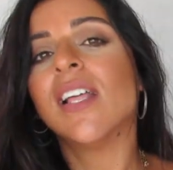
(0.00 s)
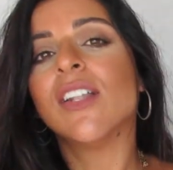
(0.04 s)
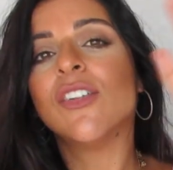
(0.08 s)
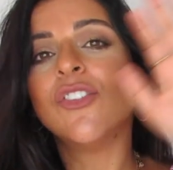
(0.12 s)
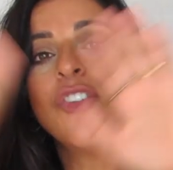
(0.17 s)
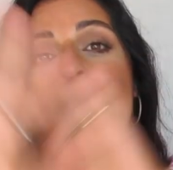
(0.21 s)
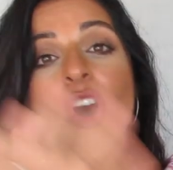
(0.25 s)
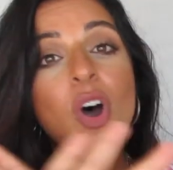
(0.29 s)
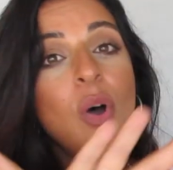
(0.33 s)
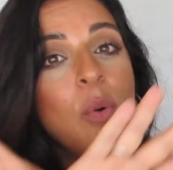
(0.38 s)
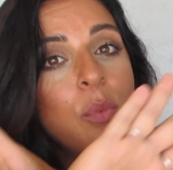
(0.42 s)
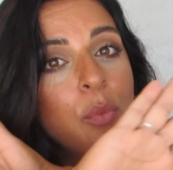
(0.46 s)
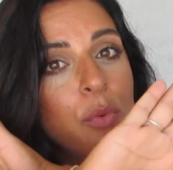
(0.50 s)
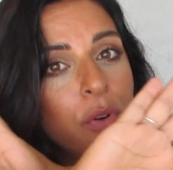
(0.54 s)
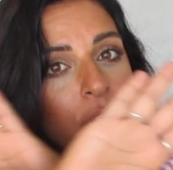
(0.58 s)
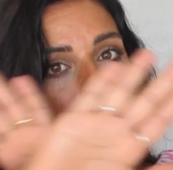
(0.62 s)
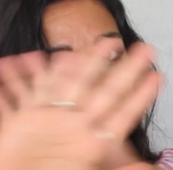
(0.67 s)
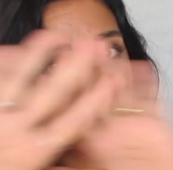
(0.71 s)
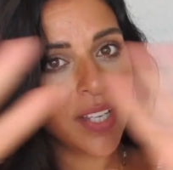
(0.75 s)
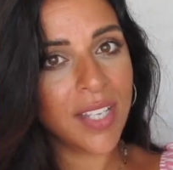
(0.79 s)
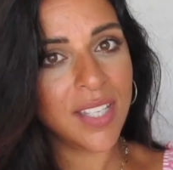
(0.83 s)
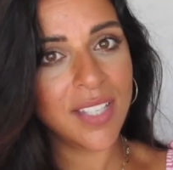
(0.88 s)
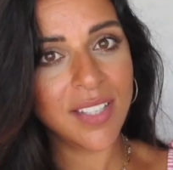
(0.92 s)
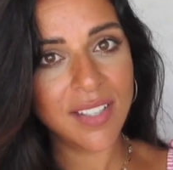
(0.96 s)
Don't
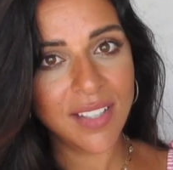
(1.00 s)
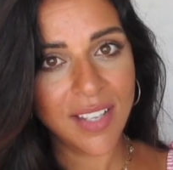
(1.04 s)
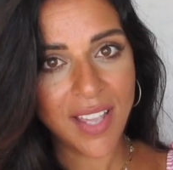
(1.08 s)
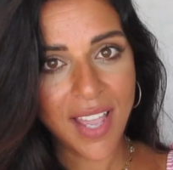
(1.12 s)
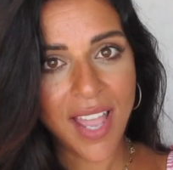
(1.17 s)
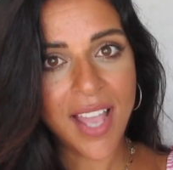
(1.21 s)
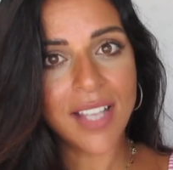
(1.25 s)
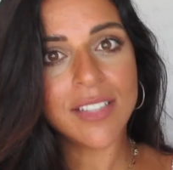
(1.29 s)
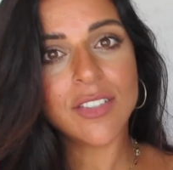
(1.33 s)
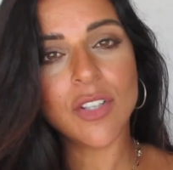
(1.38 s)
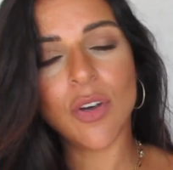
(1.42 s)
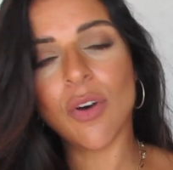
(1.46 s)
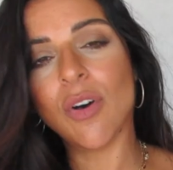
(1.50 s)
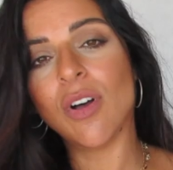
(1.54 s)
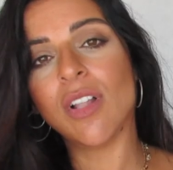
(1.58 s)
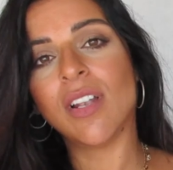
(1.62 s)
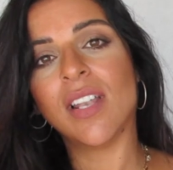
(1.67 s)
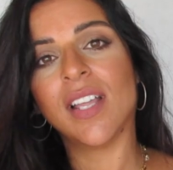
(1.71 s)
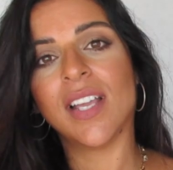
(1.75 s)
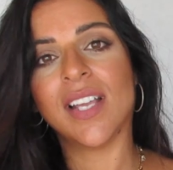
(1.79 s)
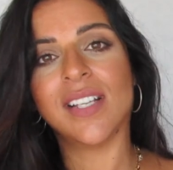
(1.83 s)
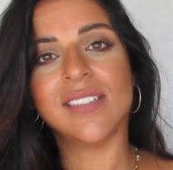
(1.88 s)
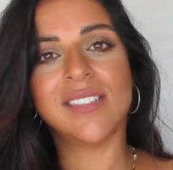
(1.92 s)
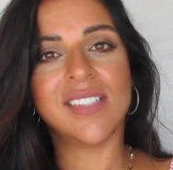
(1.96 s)
worry at
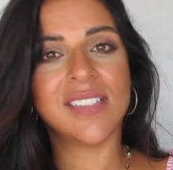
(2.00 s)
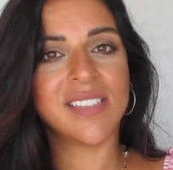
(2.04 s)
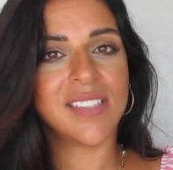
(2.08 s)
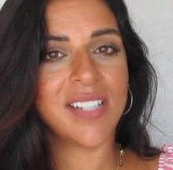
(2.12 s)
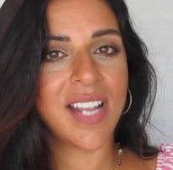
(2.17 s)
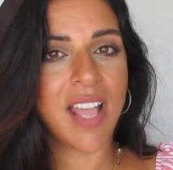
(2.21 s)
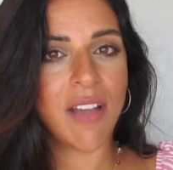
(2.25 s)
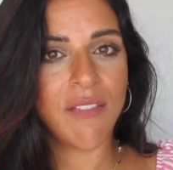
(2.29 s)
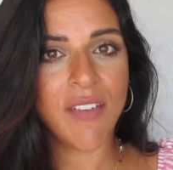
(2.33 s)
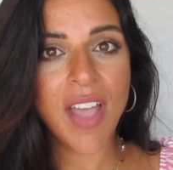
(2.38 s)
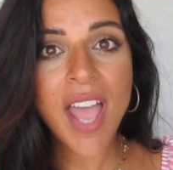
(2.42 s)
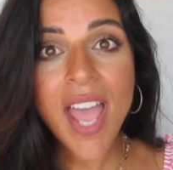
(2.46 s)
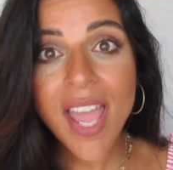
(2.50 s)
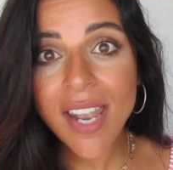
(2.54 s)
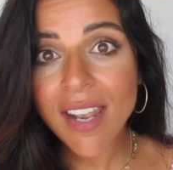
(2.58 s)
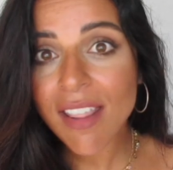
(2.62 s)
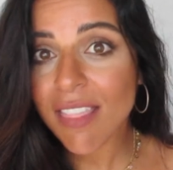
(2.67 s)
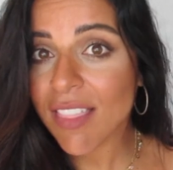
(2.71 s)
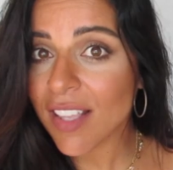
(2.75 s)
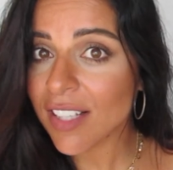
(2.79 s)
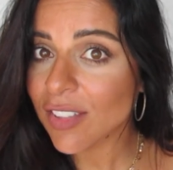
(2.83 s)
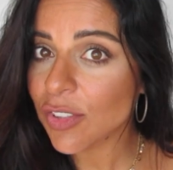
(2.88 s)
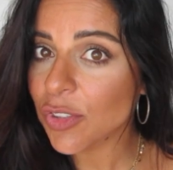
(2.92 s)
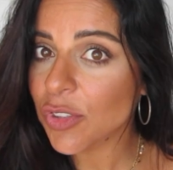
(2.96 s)
all, it doesn't have
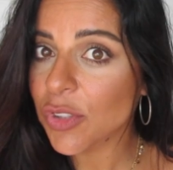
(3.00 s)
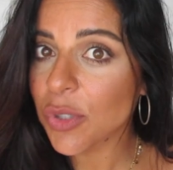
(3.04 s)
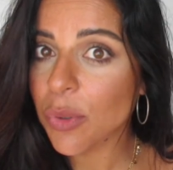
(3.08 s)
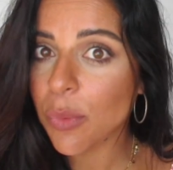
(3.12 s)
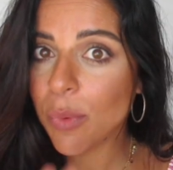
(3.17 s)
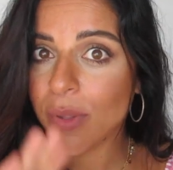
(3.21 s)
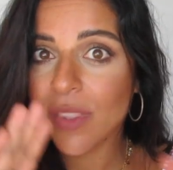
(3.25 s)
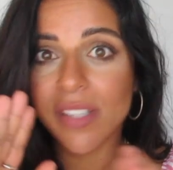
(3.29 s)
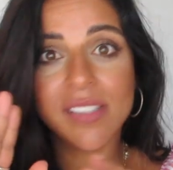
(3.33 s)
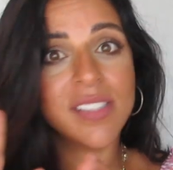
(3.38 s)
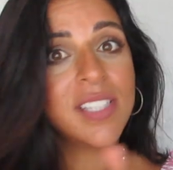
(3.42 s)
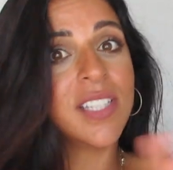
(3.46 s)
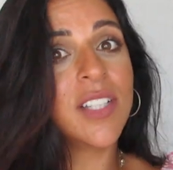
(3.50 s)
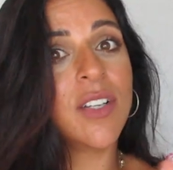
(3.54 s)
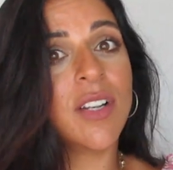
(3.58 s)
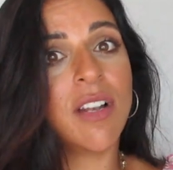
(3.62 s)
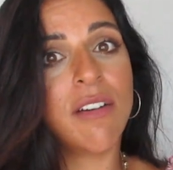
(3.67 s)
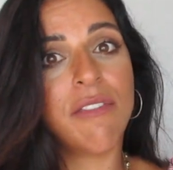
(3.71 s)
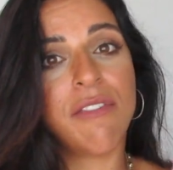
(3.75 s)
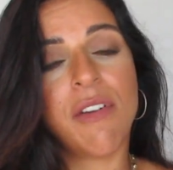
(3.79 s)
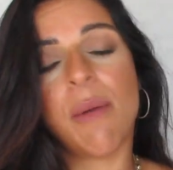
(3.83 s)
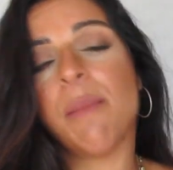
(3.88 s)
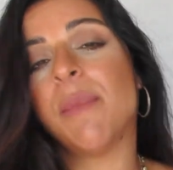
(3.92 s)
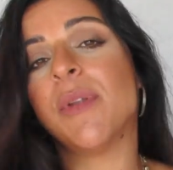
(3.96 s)
anything to do with the singular
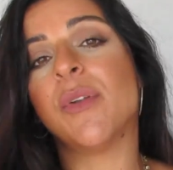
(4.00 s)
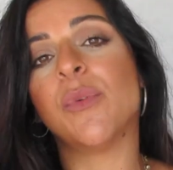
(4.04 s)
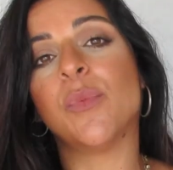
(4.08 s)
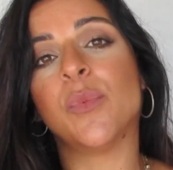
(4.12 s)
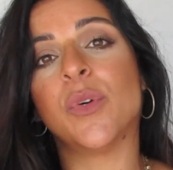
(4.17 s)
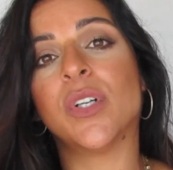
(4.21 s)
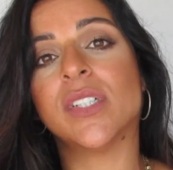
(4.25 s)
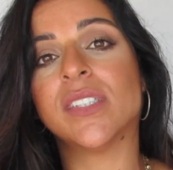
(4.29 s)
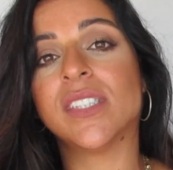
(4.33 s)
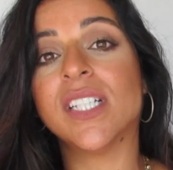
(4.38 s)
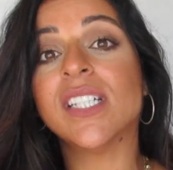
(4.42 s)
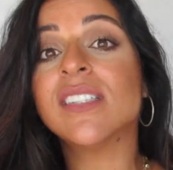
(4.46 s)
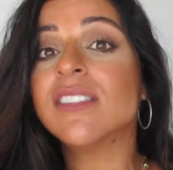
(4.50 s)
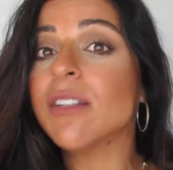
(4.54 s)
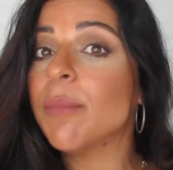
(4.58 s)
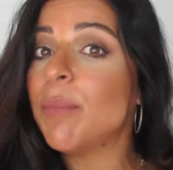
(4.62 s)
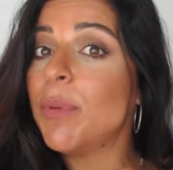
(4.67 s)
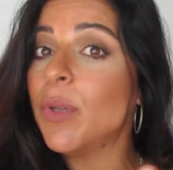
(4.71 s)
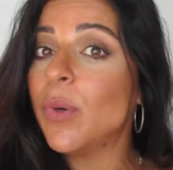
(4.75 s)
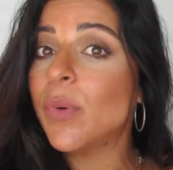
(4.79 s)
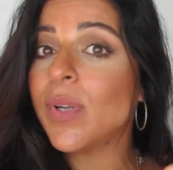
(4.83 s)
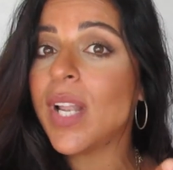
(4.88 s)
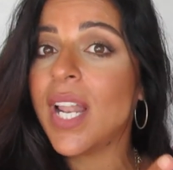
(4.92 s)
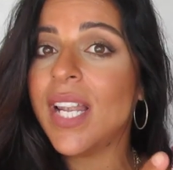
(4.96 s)
feminine word. It's a
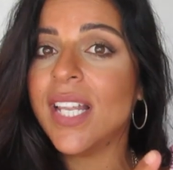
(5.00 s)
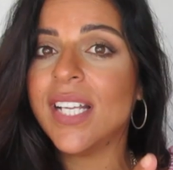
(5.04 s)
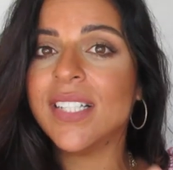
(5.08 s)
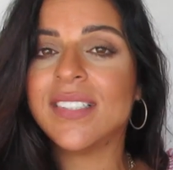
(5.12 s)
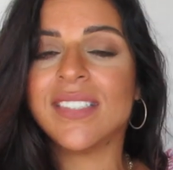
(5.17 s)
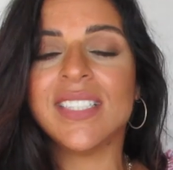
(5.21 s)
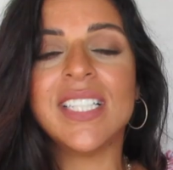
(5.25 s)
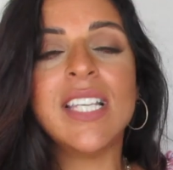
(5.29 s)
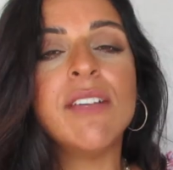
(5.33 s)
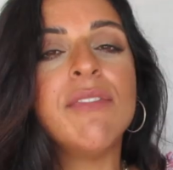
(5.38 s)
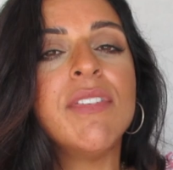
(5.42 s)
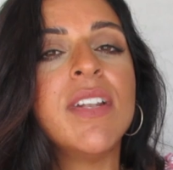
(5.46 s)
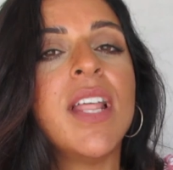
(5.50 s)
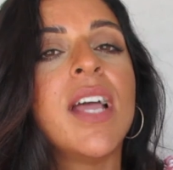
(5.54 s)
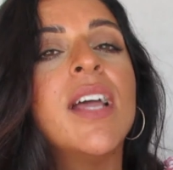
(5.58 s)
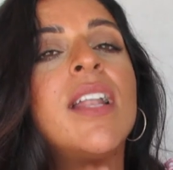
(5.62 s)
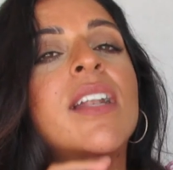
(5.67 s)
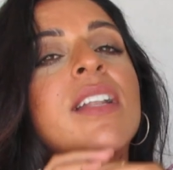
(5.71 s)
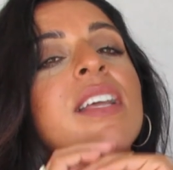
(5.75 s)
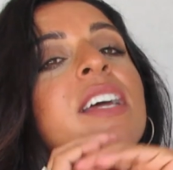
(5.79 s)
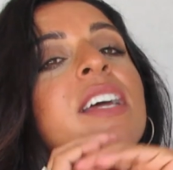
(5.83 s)
plural, it's even an